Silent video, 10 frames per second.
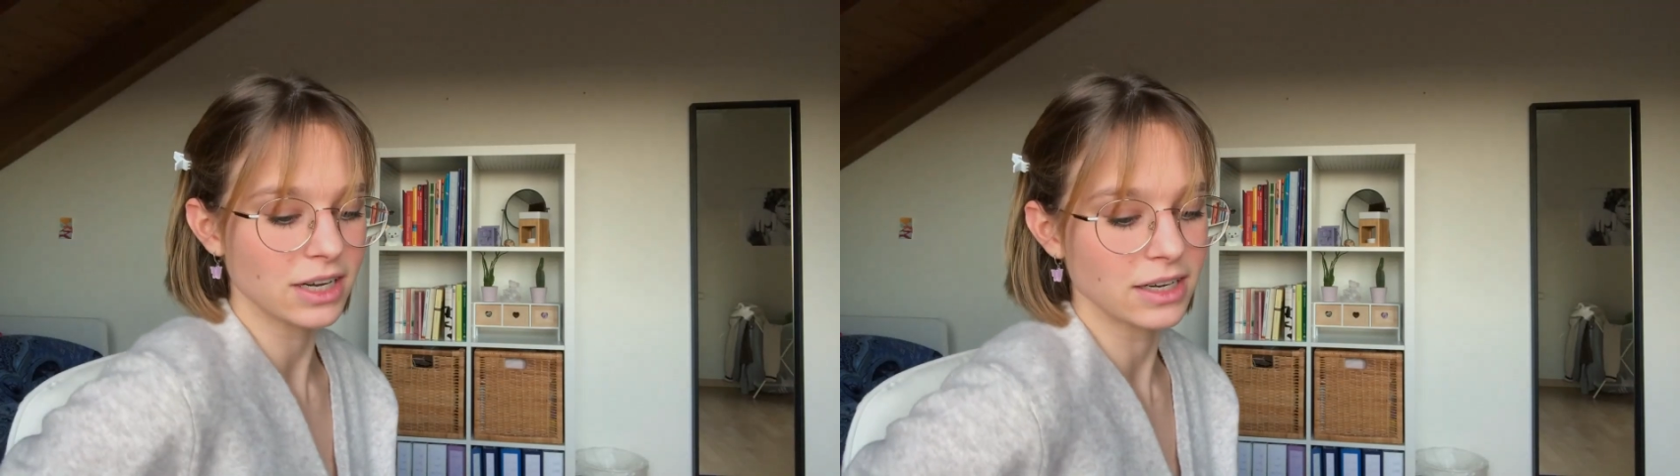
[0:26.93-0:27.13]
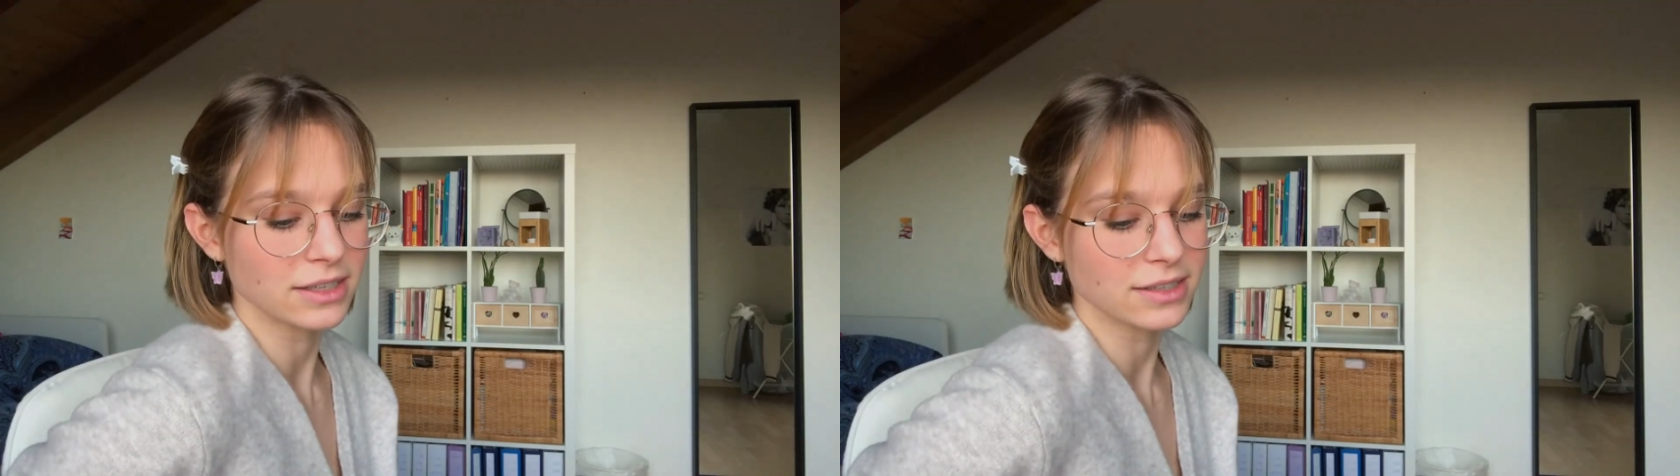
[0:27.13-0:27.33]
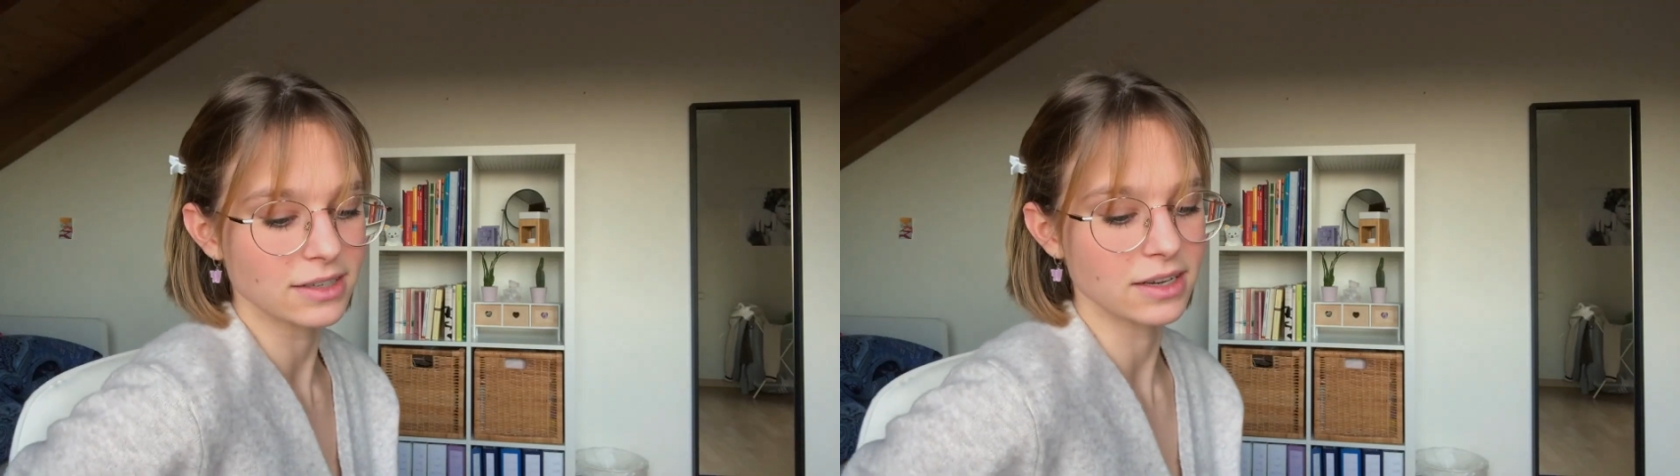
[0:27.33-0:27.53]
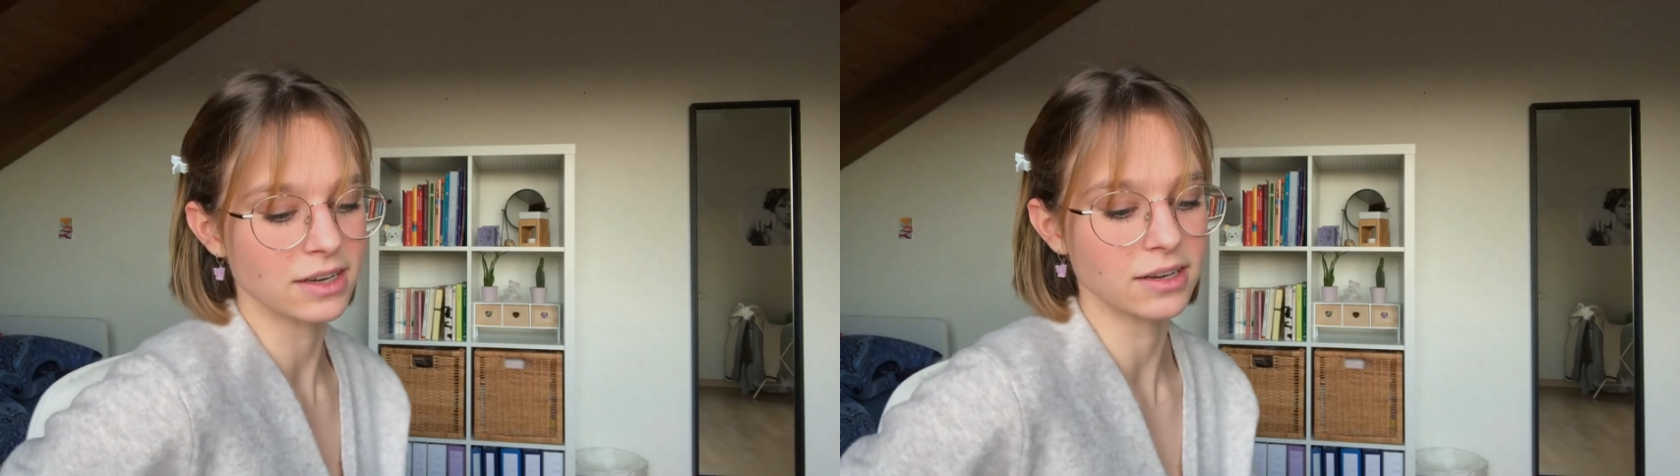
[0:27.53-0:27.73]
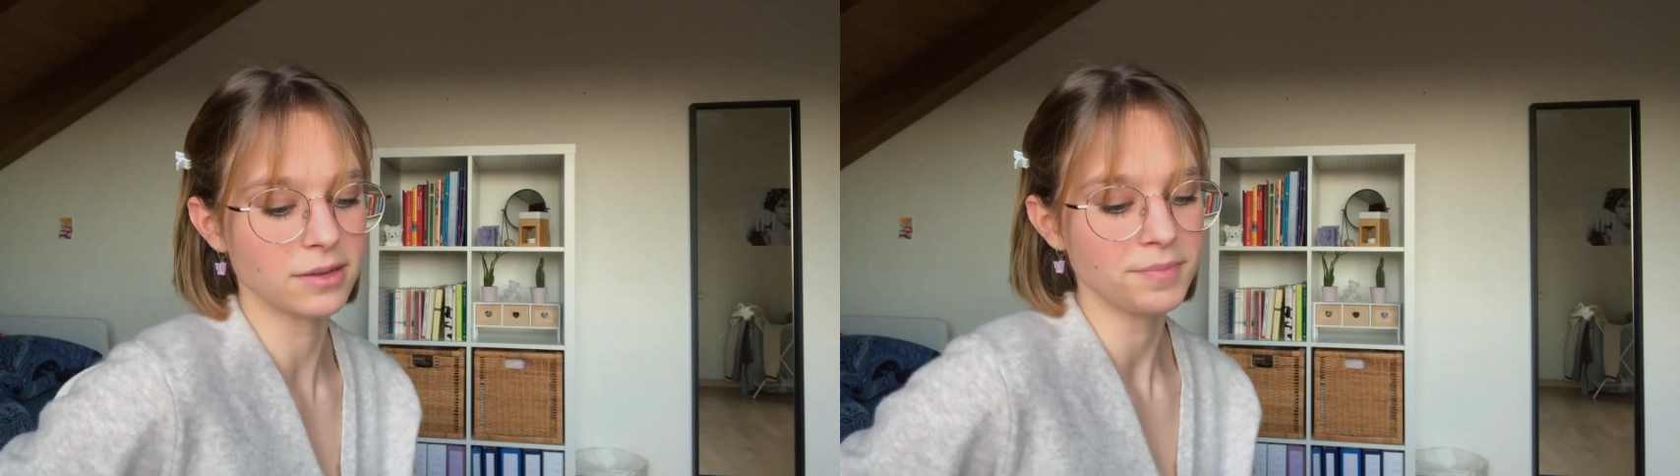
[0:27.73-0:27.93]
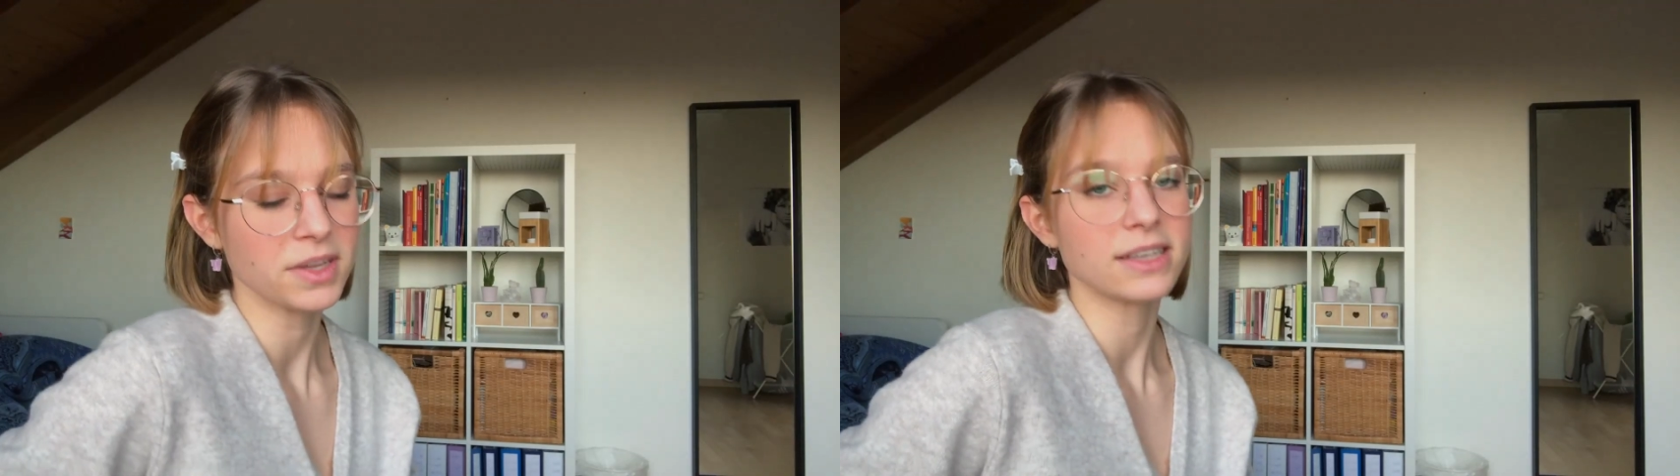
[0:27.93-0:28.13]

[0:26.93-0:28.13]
is a